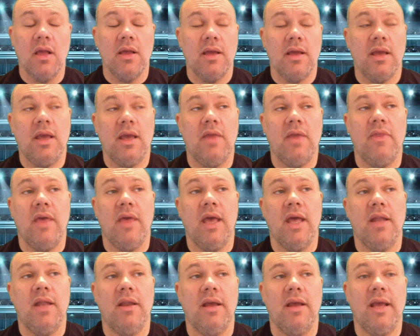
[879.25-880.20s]
And
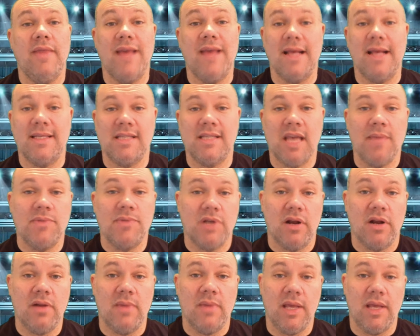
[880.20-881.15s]
then in that same
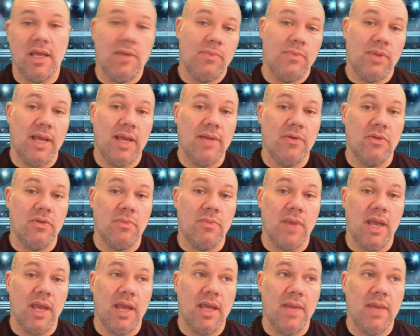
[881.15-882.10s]
tournament he played with
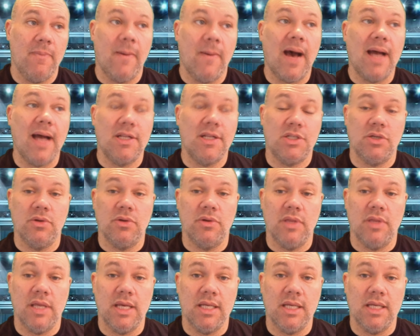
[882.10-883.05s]
me, he bought two
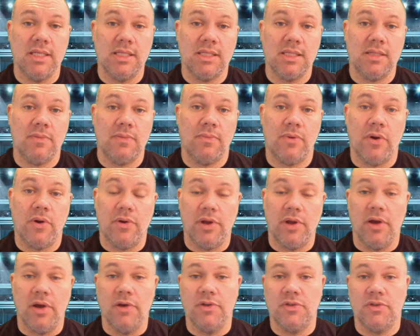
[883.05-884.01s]
of these
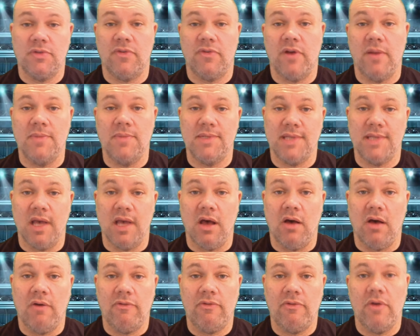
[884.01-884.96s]
Protos for
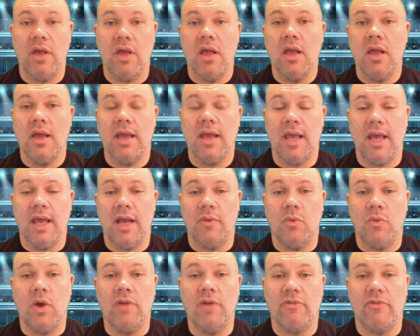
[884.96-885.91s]
himself
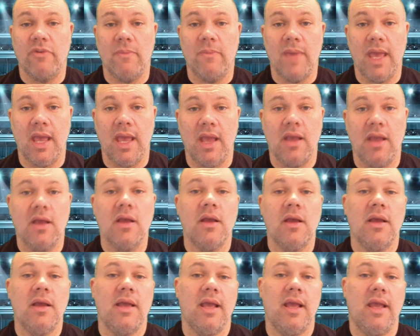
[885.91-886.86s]
and one for me.
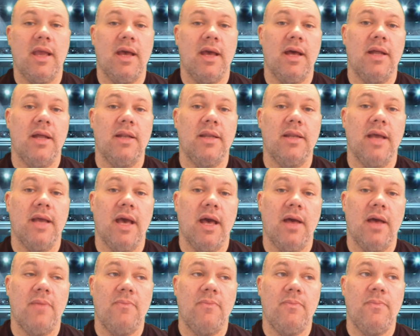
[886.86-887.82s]
And
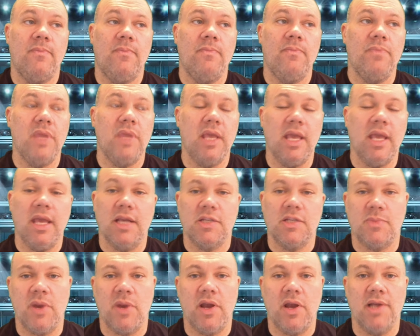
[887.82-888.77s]
he
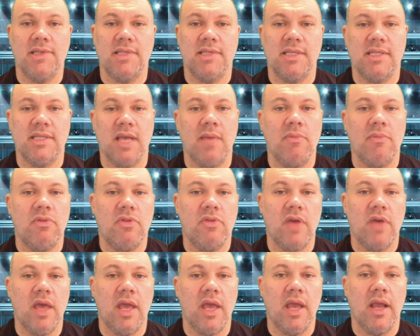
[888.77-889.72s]
experienced the same
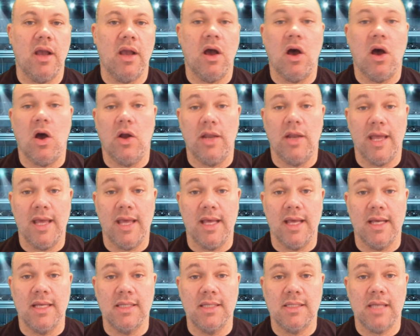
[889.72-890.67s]
thing on
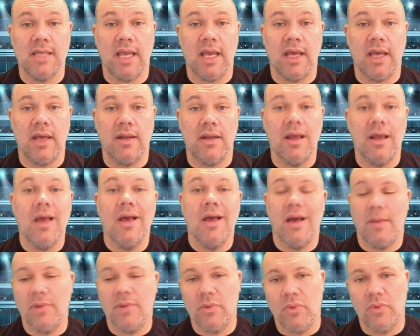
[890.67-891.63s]
his. And
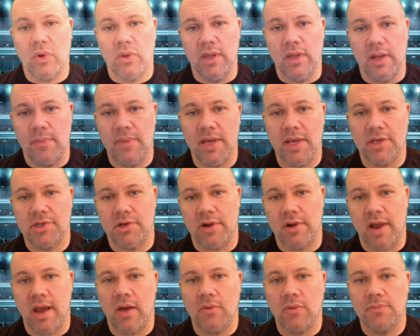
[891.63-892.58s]
I'm going to roll in a picture
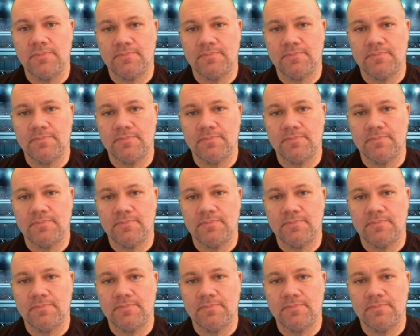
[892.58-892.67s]
now.